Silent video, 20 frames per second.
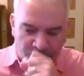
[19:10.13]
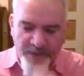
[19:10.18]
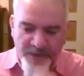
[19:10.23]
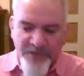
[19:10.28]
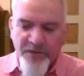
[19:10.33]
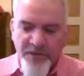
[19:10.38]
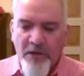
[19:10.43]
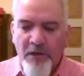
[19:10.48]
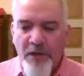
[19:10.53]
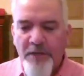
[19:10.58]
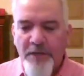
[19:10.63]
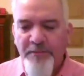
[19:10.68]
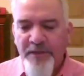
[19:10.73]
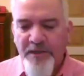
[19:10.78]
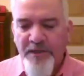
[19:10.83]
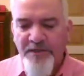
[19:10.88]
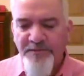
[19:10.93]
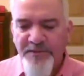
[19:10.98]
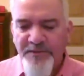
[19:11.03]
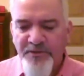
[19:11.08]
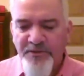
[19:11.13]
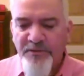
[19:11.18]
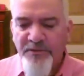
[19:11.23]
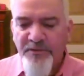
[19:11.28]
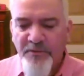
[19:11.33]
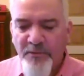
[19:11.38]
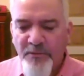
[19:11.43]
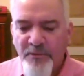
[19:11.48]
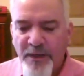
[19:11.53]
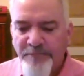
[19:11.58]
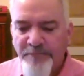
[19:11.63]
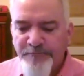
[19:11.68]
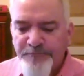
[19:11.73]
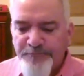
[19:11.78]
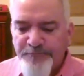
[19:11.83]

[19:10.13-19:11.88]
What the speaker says: autonomy has been stripped away.